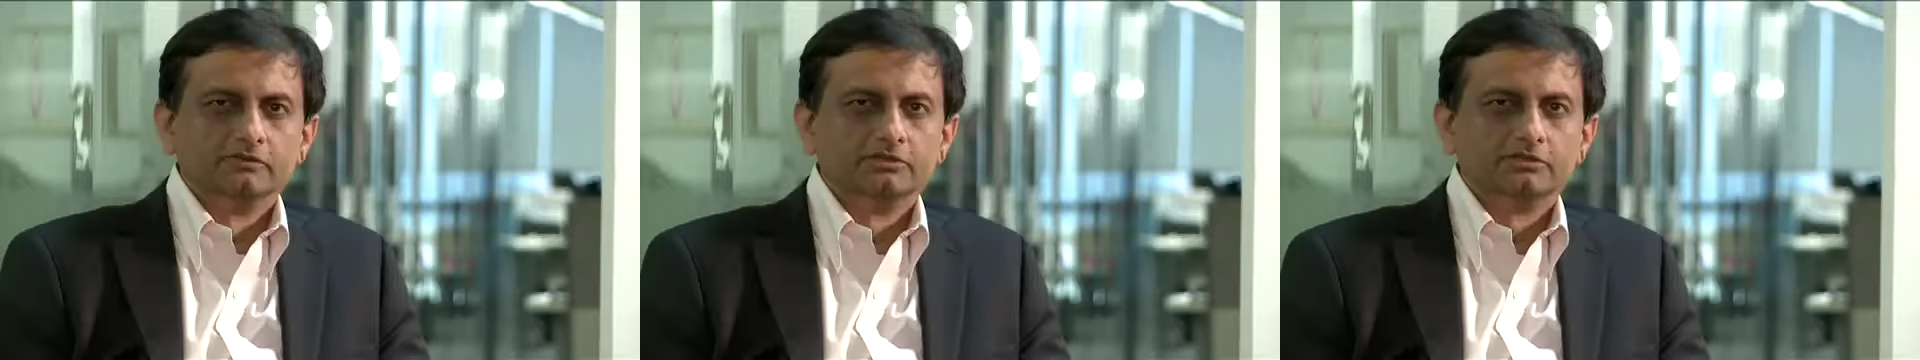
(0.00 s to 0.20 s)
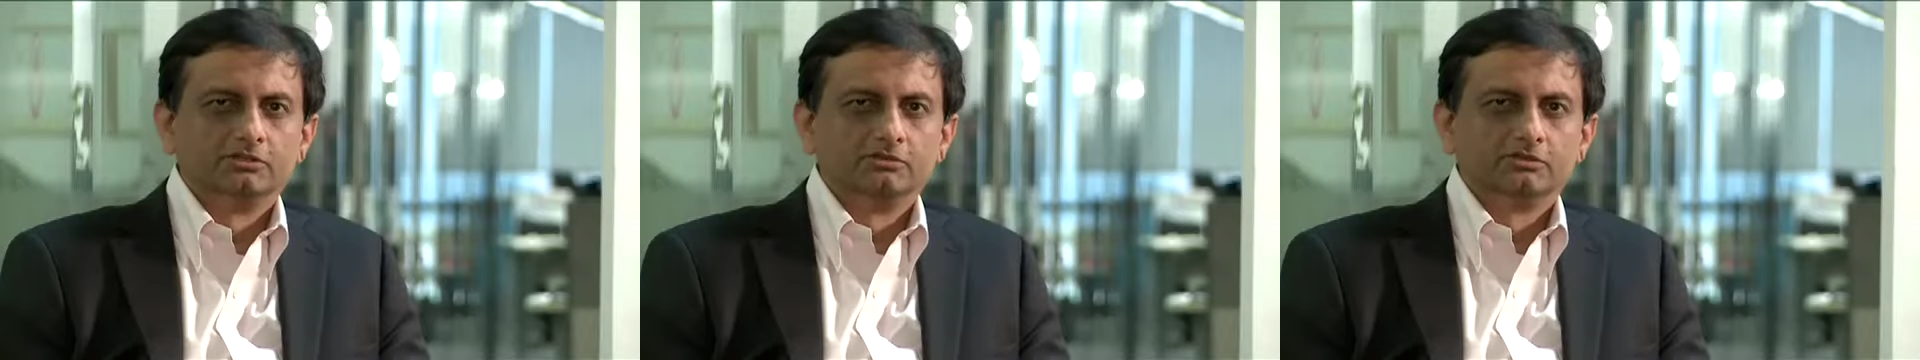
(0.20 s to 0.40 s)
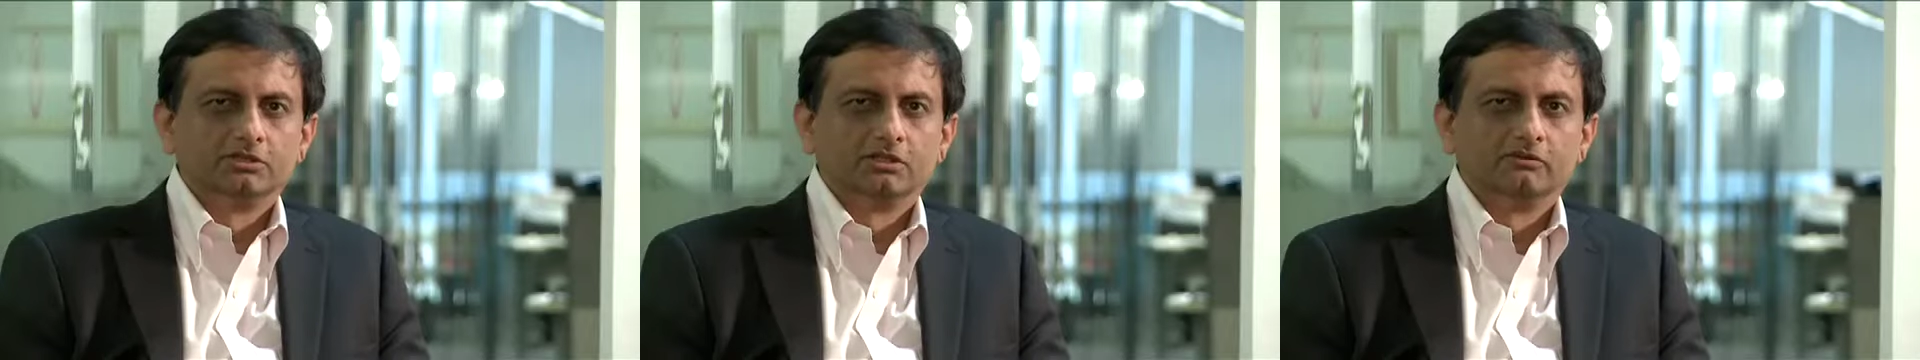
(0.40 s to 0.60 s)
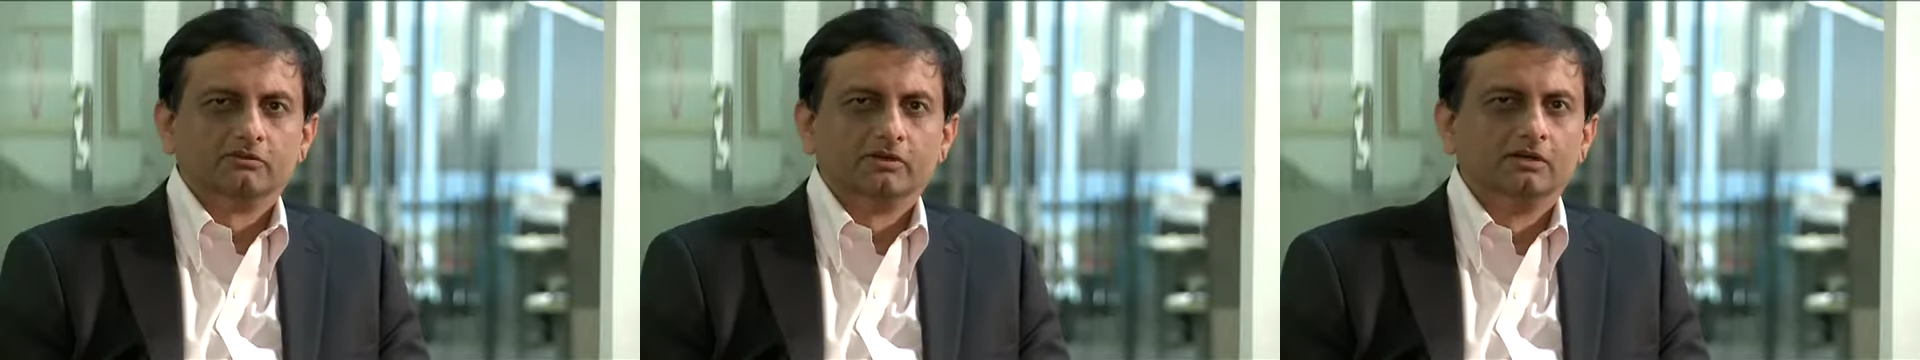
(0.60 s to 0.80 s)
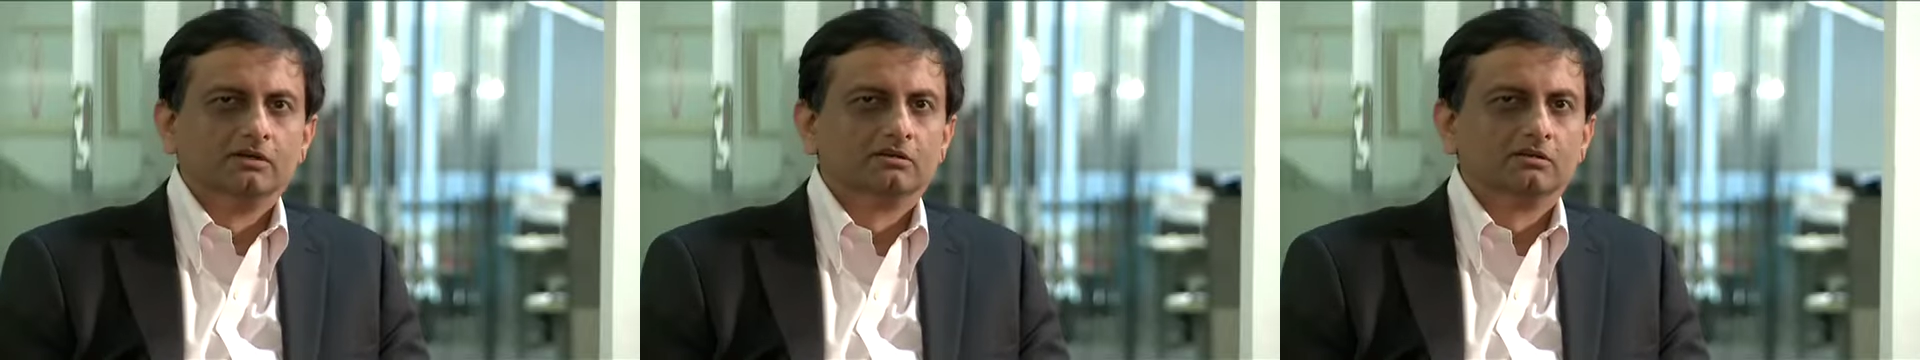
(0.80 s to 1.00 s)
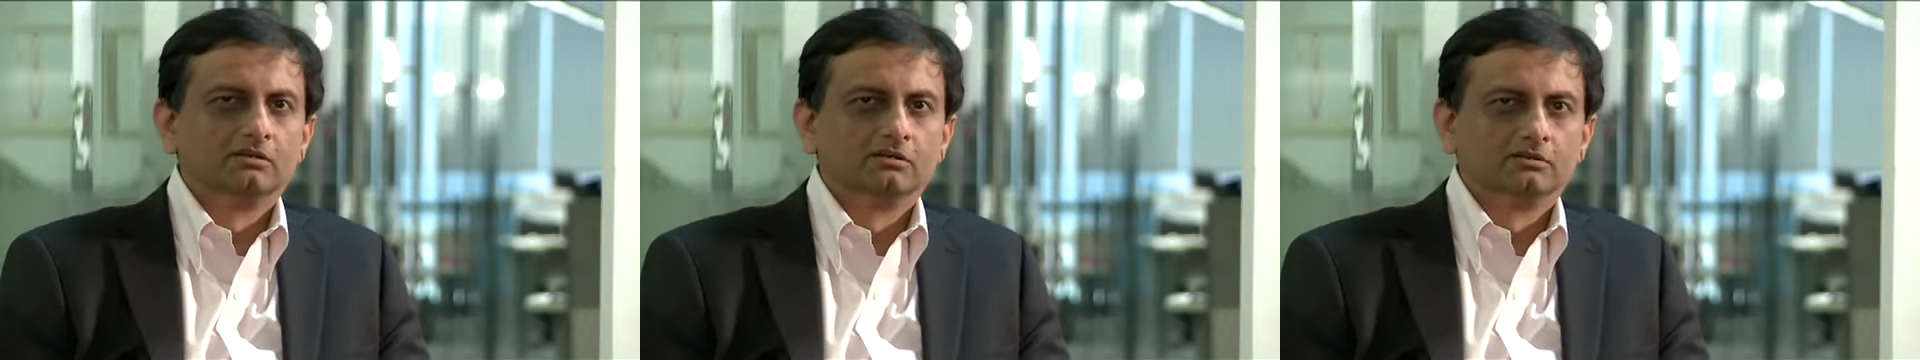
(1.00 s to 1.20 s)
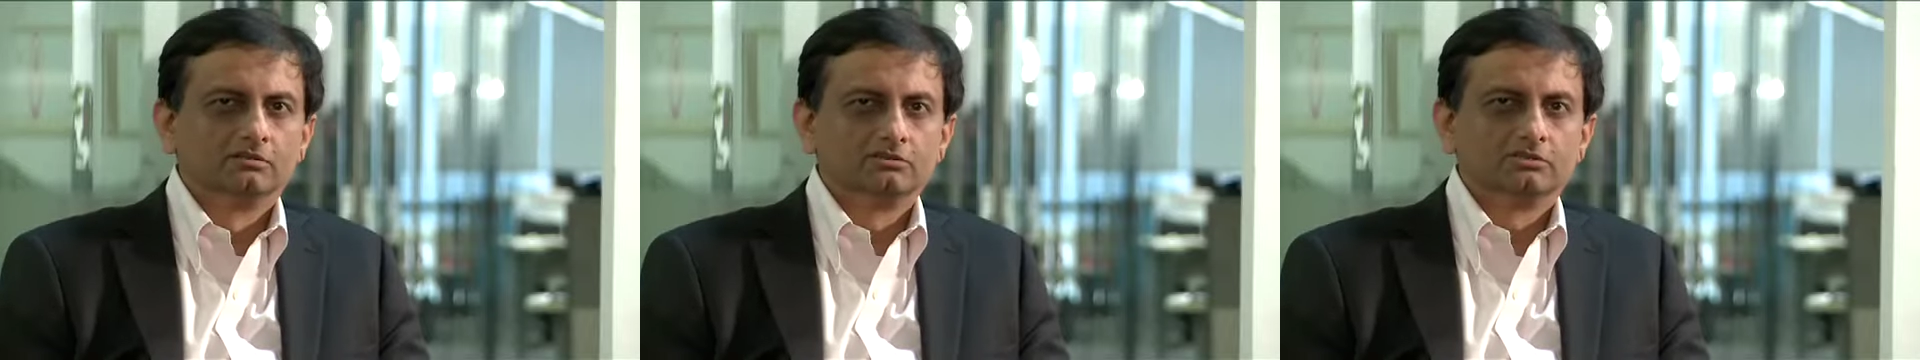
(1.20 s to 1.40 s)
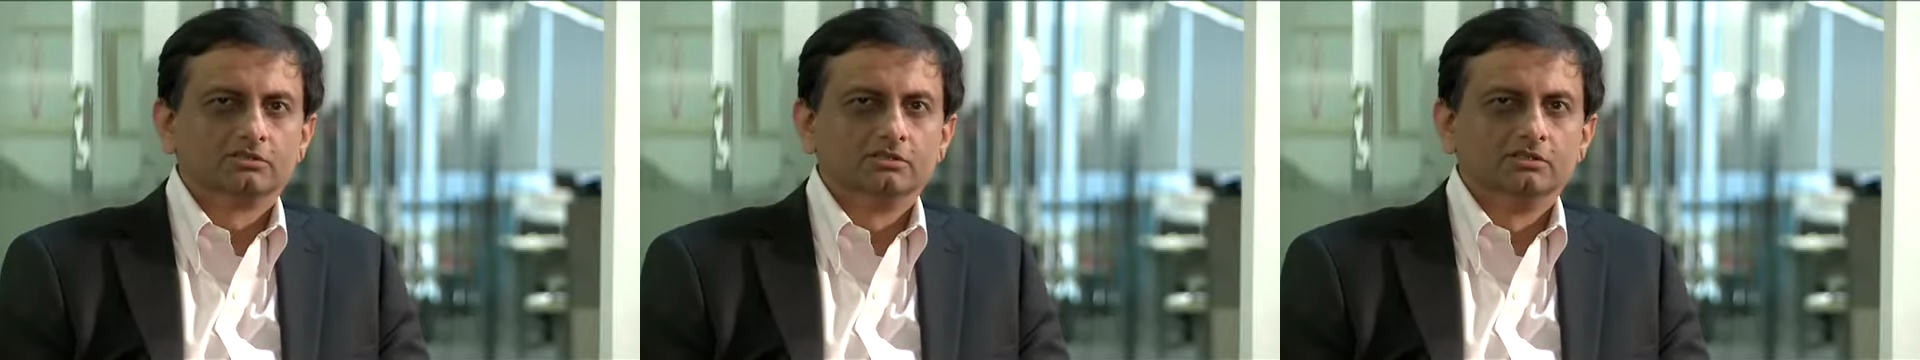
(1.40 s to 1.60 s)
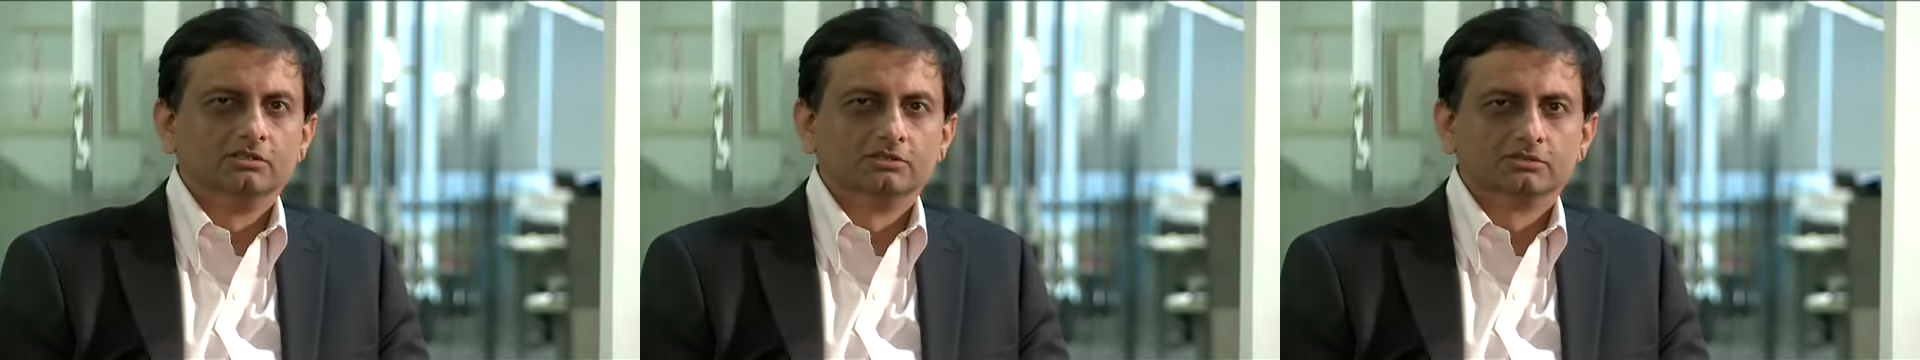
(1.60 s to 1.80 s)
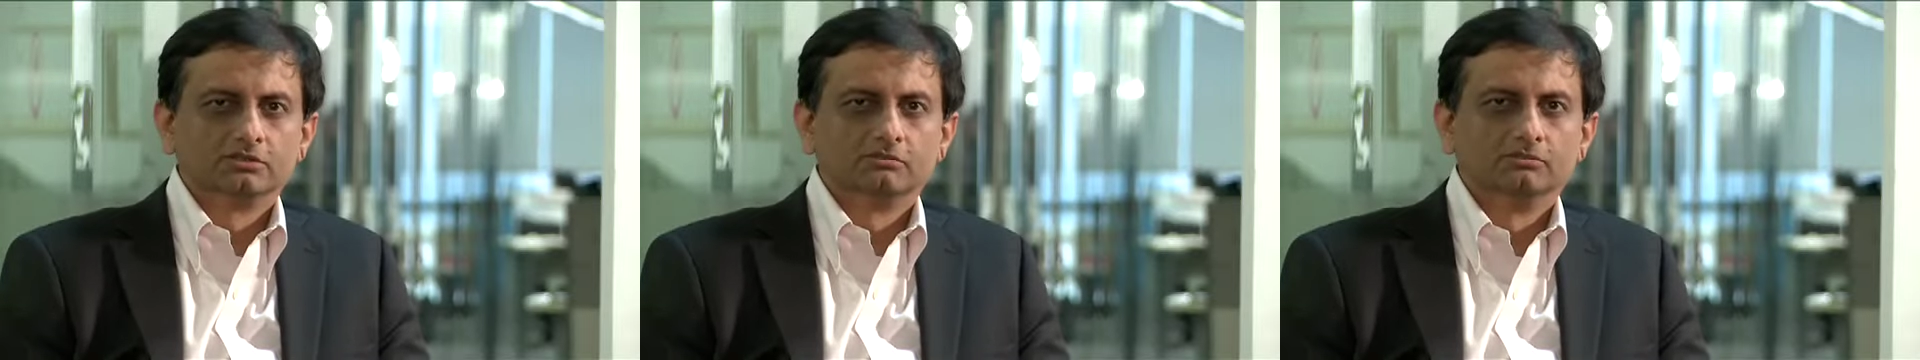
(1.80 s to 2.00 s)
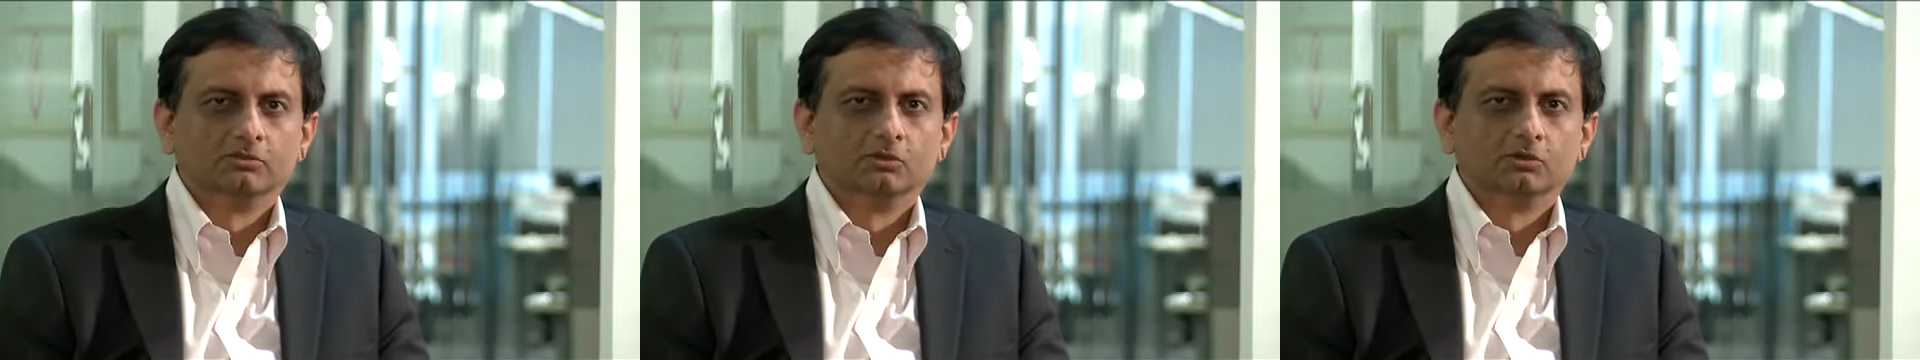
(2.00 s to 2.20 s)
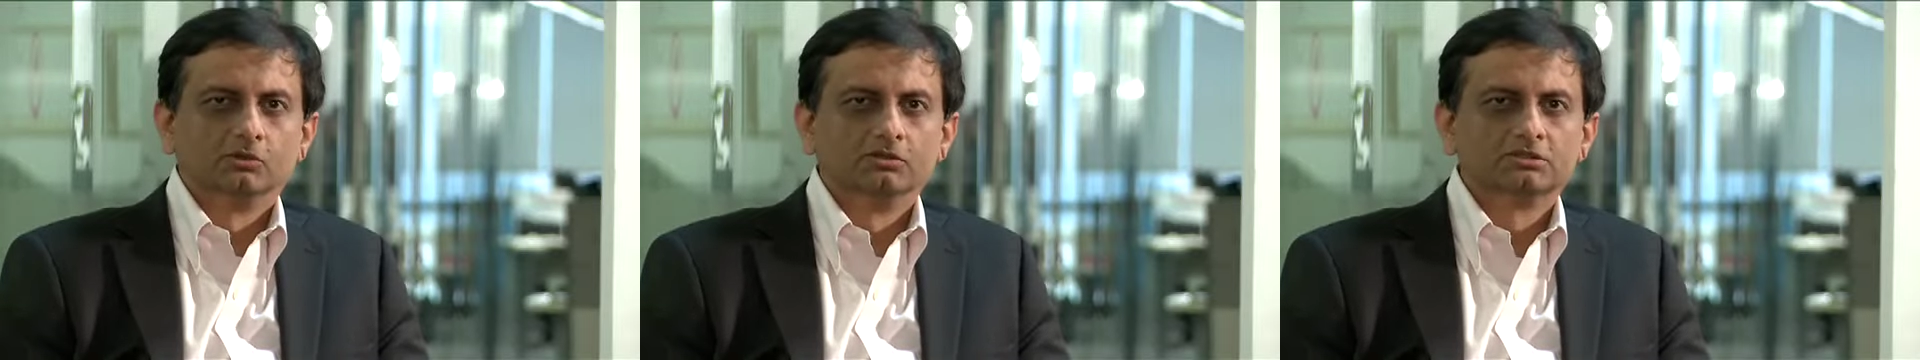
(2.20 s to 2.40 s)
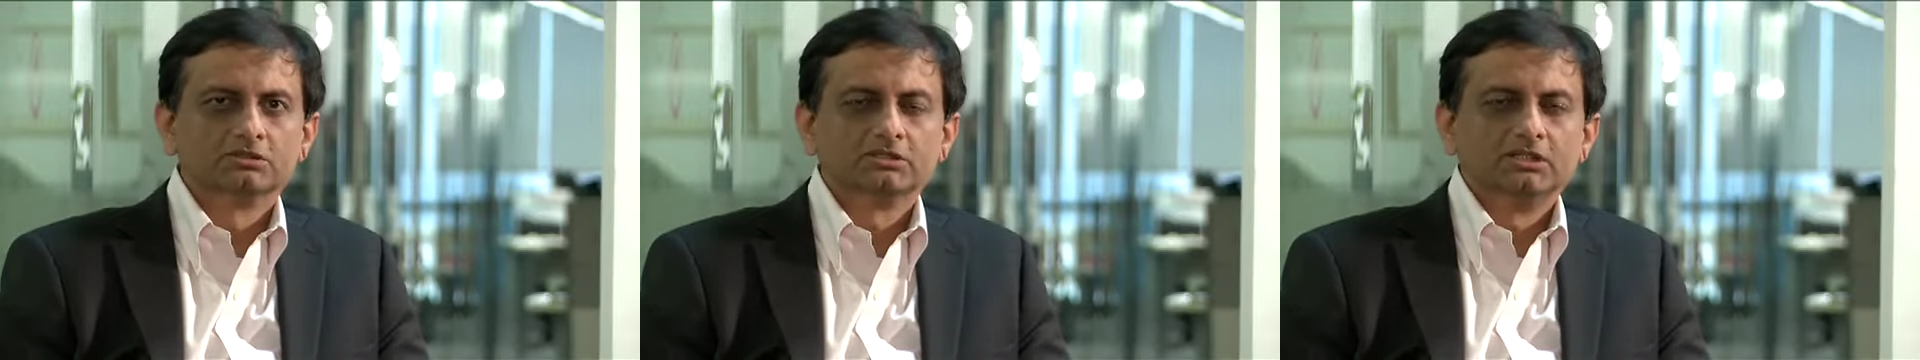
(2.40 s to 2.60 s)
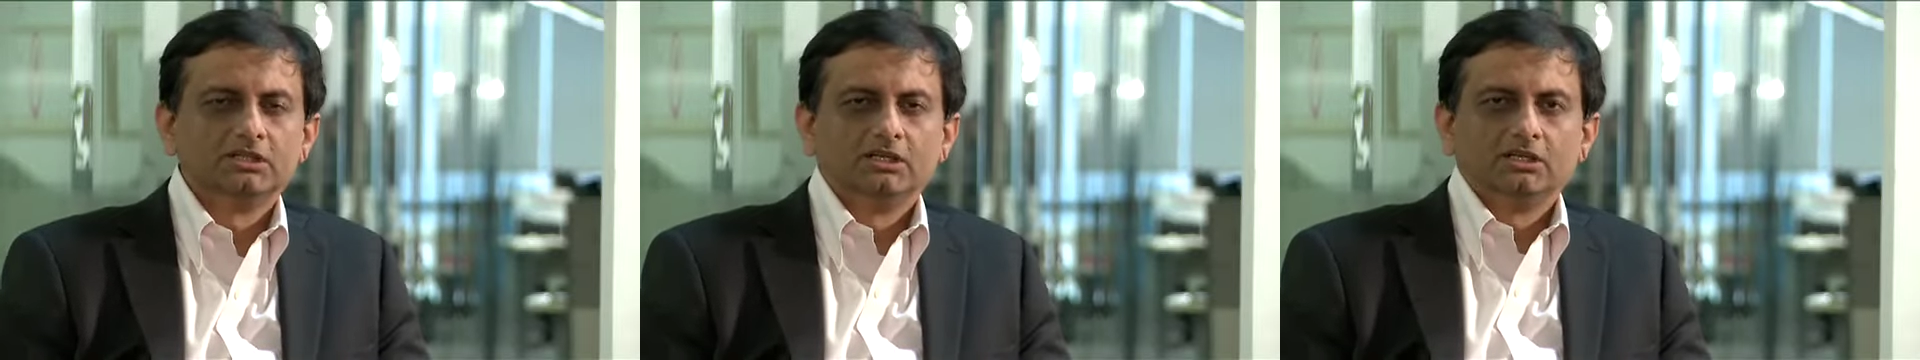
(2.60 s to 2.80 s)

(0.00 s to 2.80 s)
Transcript: issues that are very critical to CEOs and boards